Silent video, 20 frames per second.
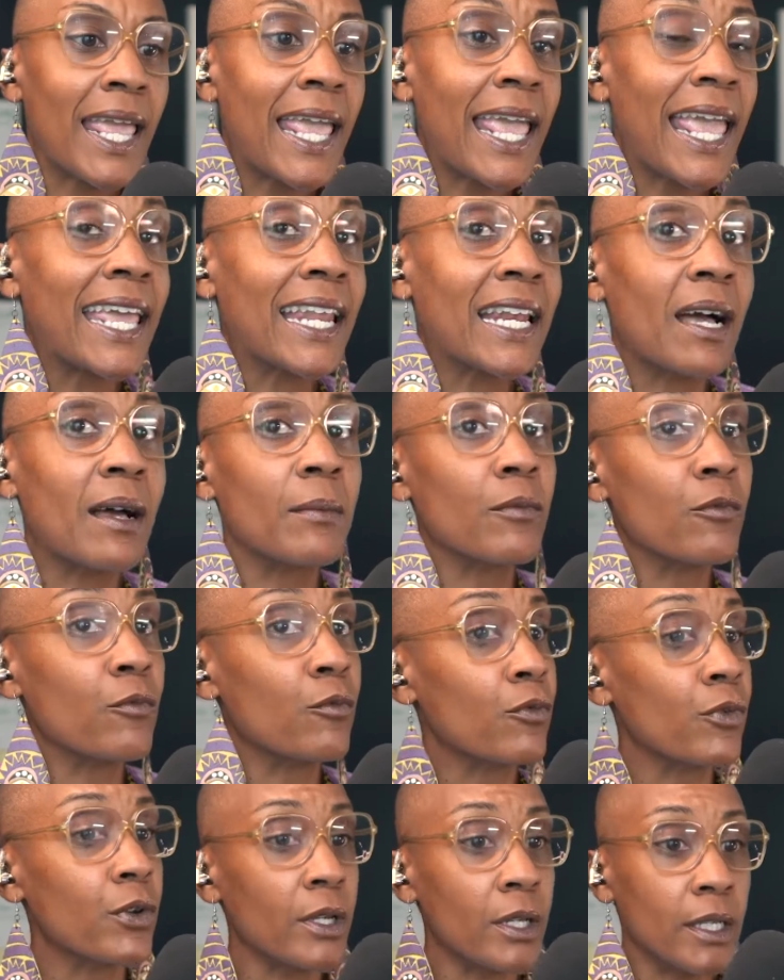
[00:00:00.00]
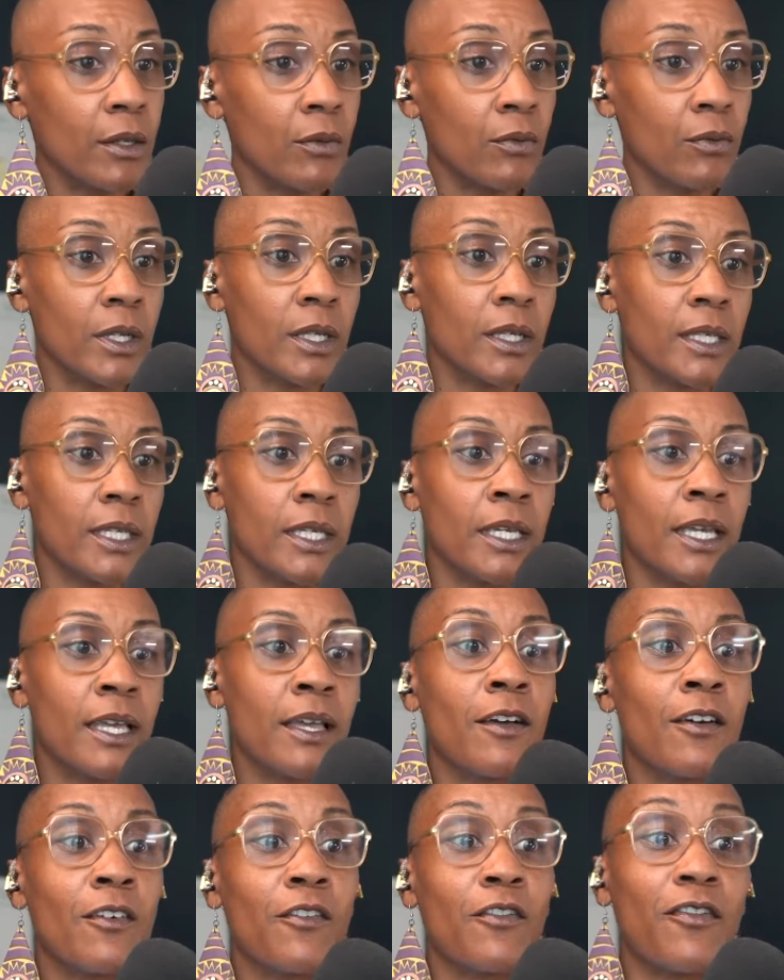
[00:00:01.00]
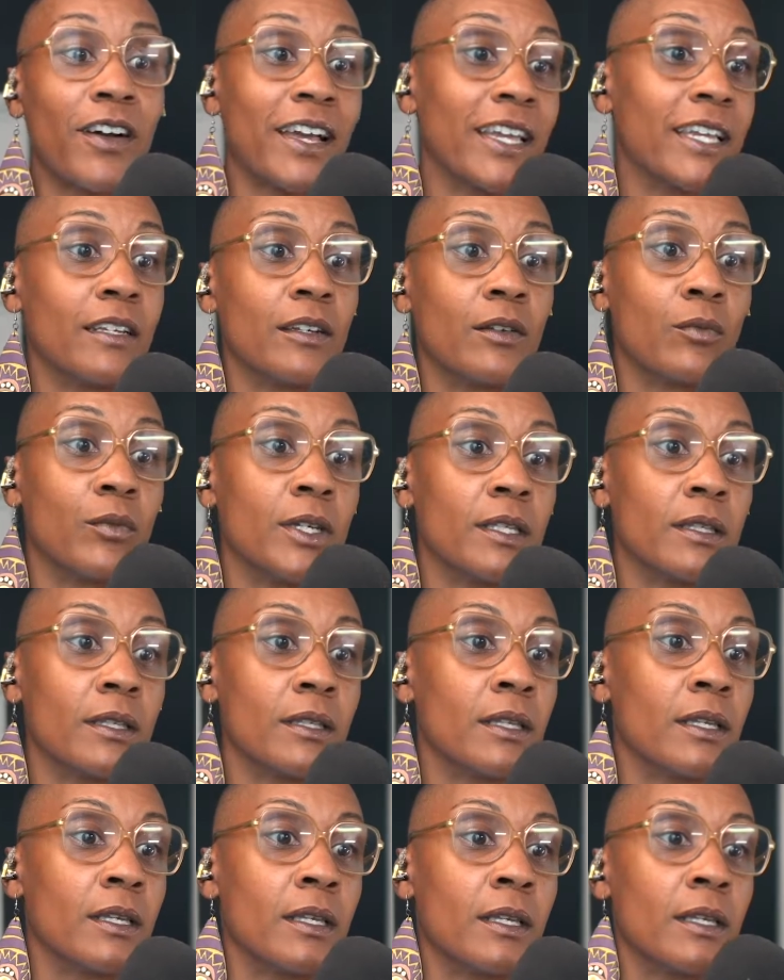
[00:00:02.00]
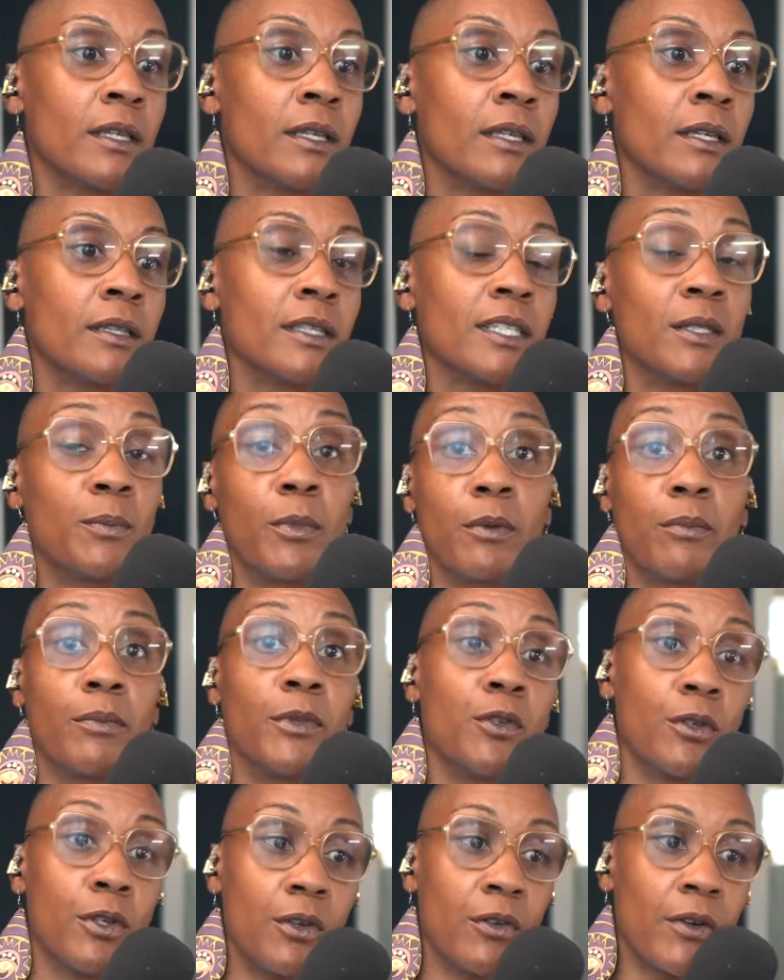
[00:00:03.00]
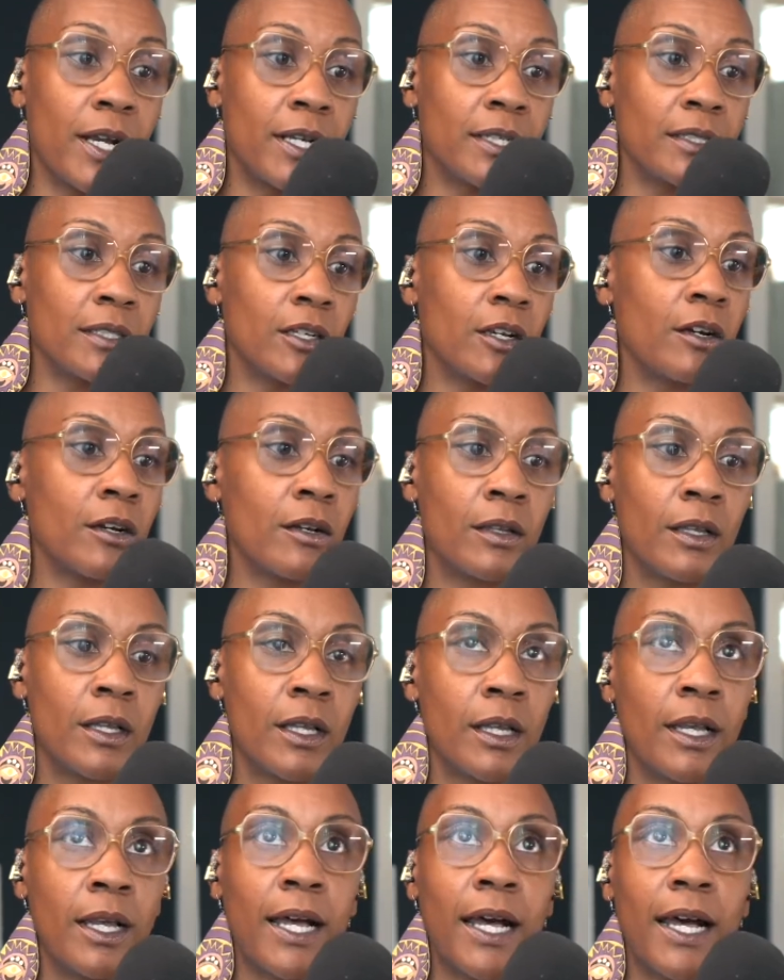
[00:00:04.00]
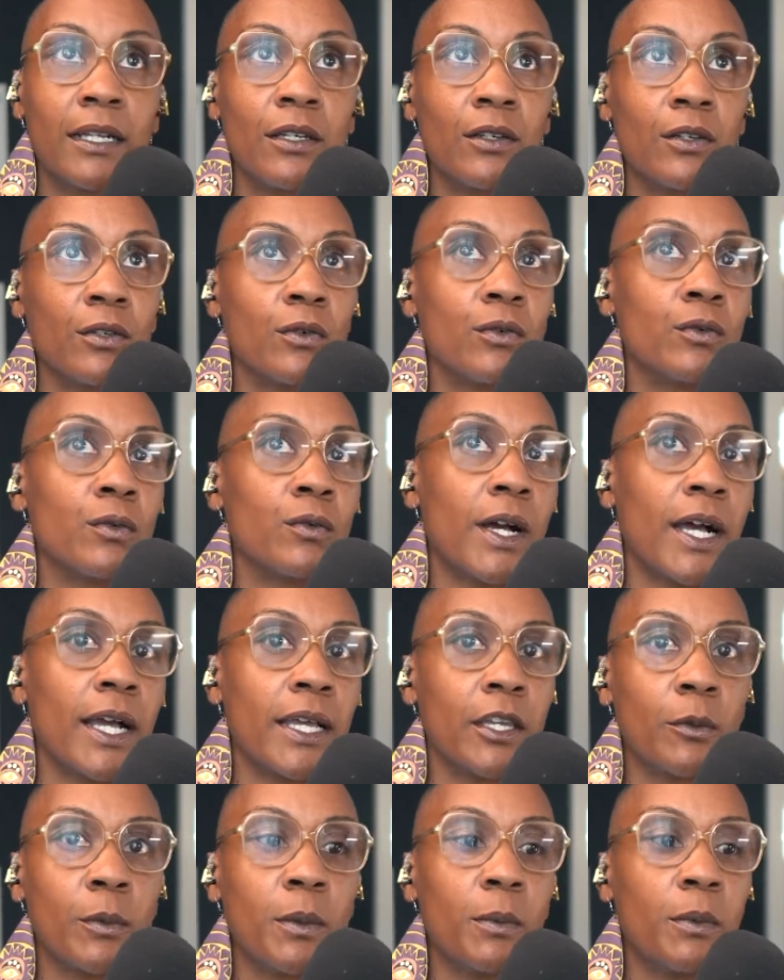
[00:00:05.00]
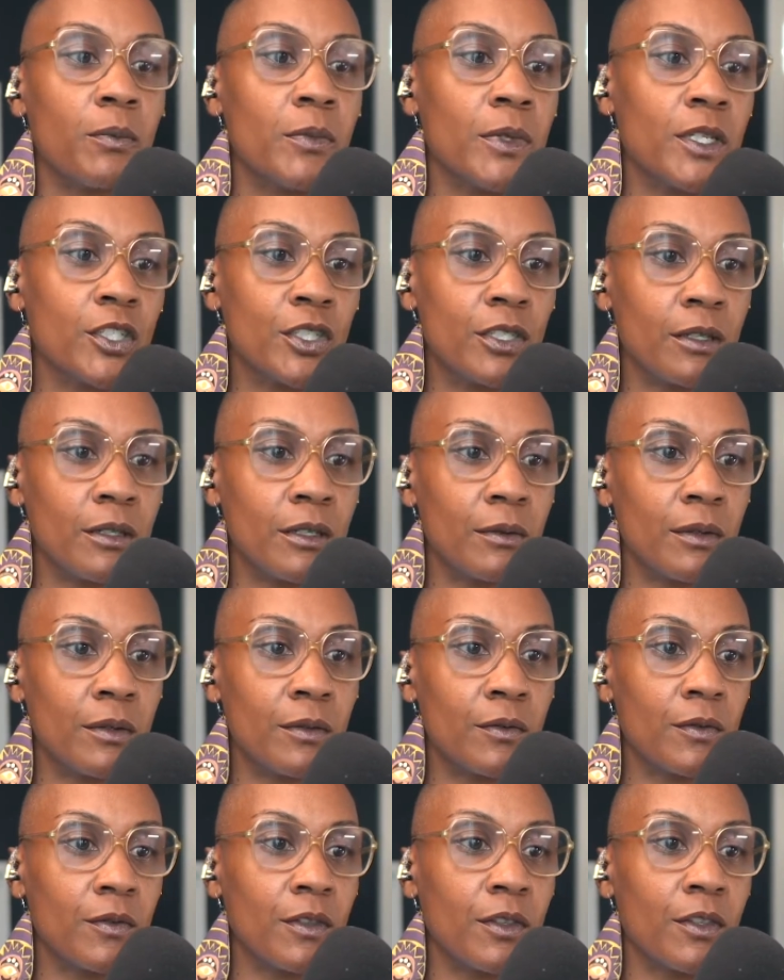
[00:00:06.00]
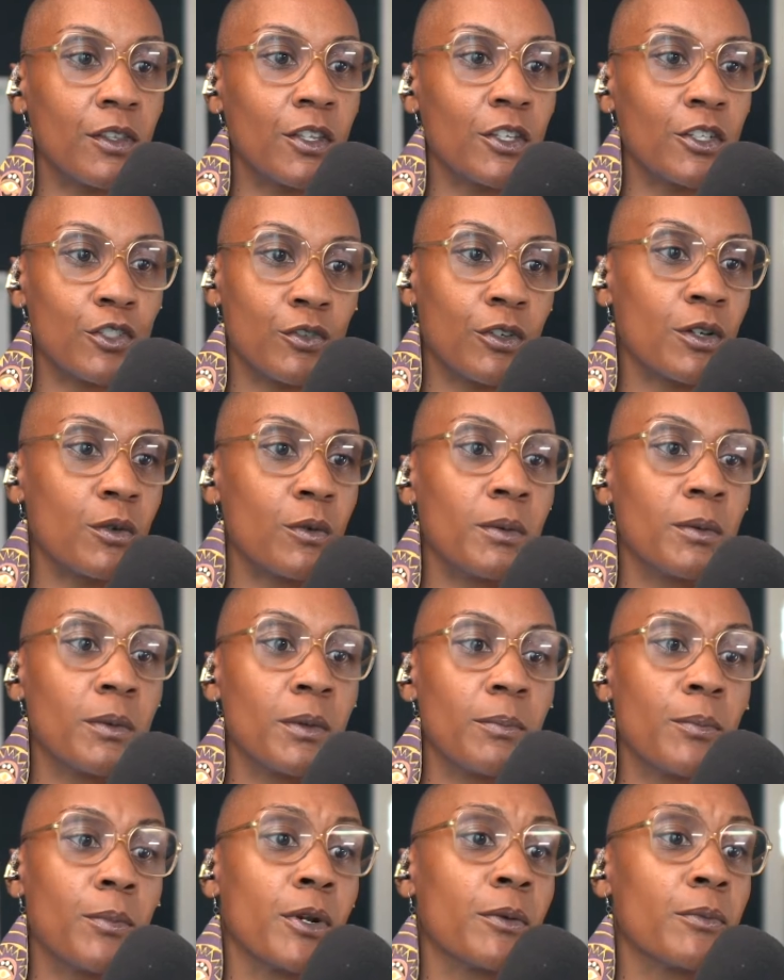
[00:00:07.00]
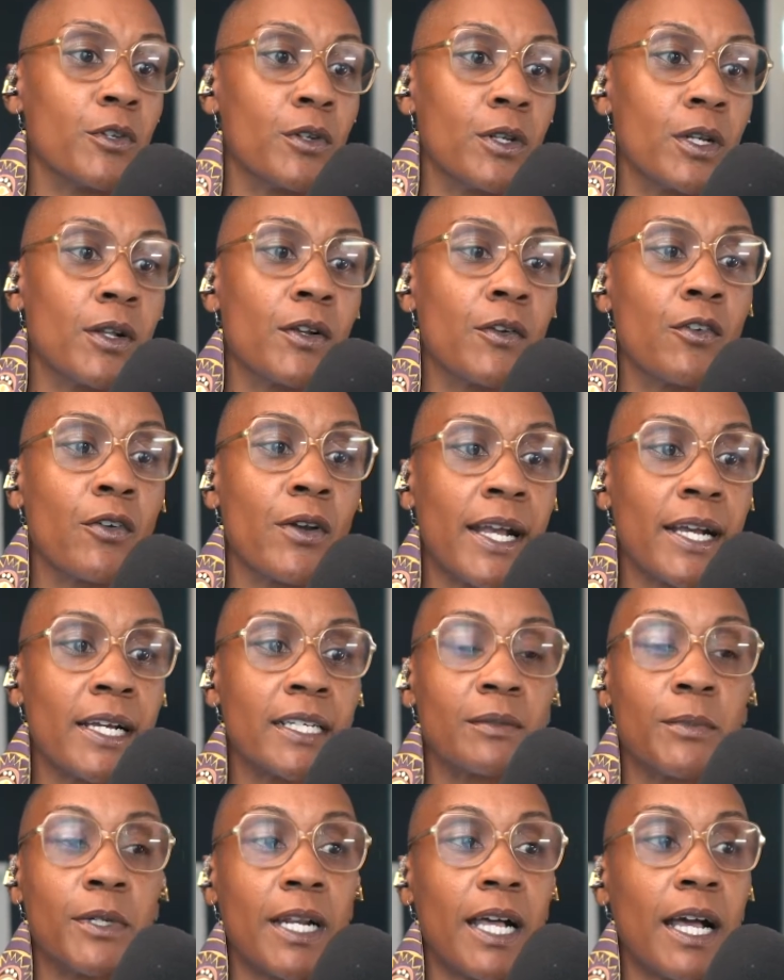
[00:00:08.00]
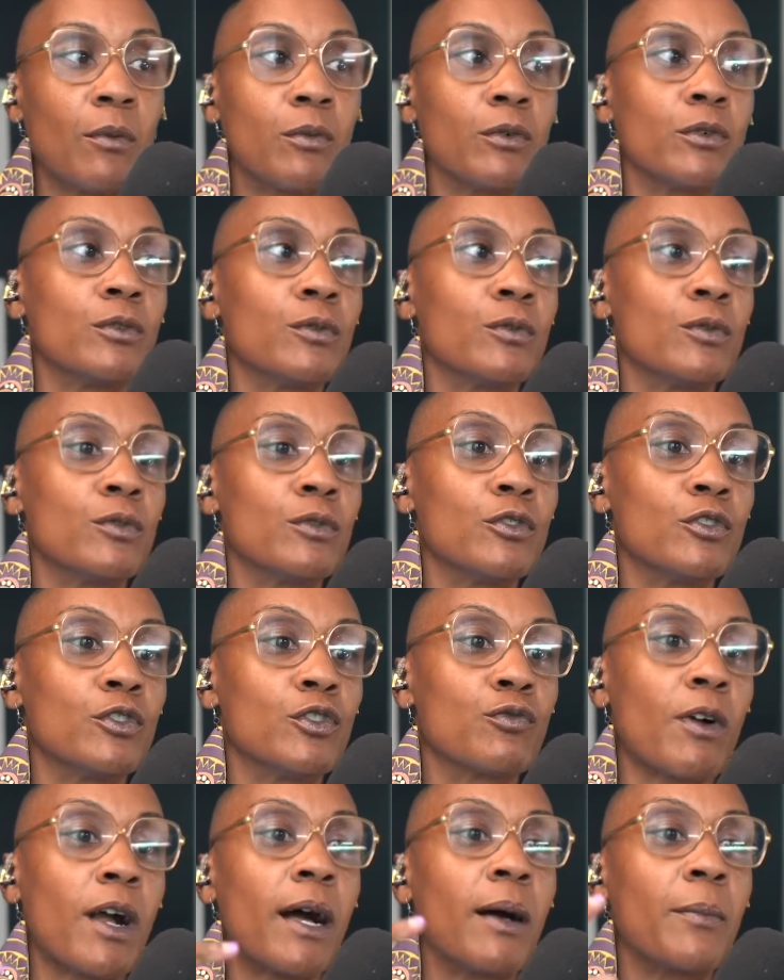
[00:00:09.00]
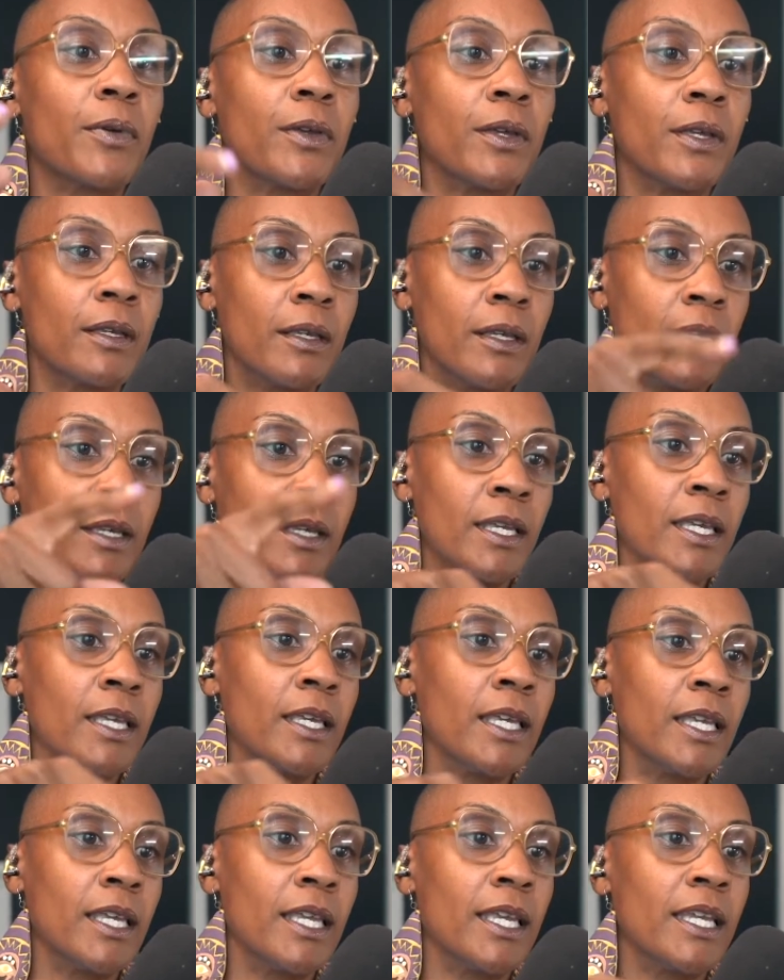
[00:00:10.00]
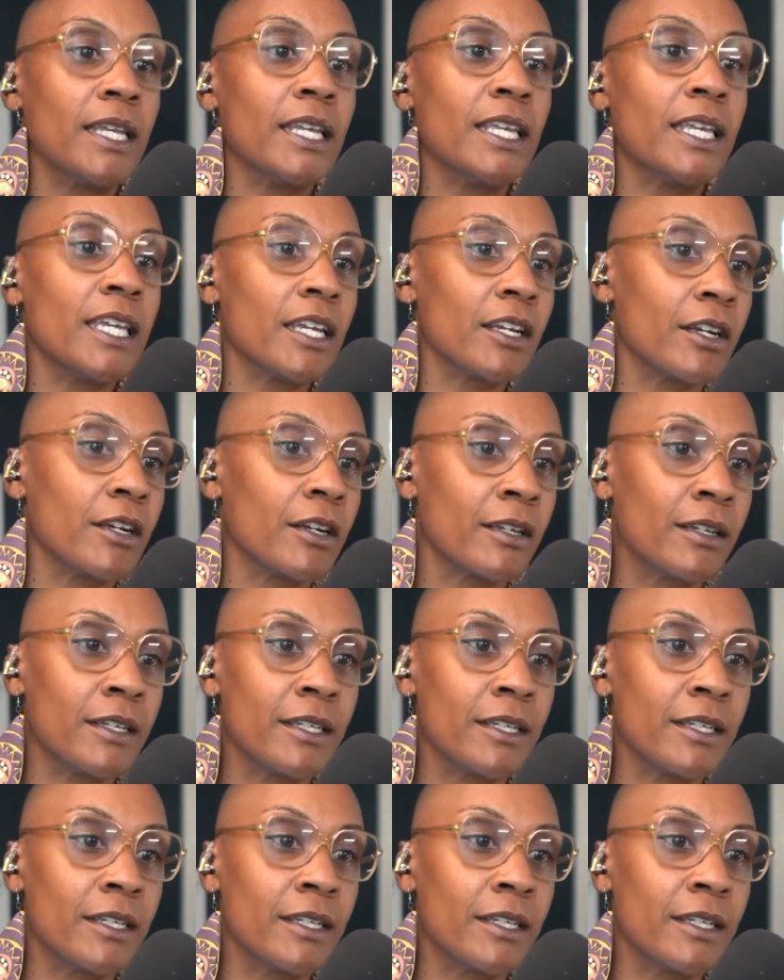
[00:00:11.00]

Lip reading: And I'm really, really fighting with this Bermuda grass, y'all. I know I hear people mention their struggle with Bermuda grass, but I will drop in here